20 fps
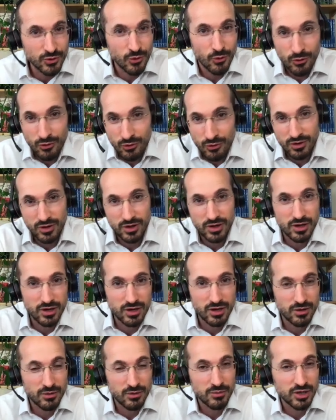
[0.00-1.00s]
call
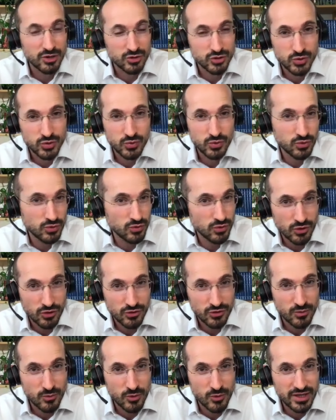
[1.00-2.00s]
Mélenchon
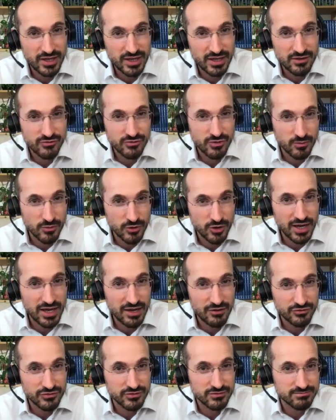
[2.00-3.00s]
or someone else from the
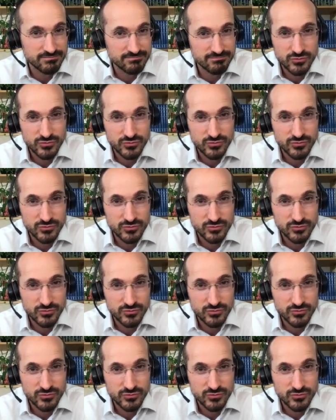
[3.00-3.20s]
left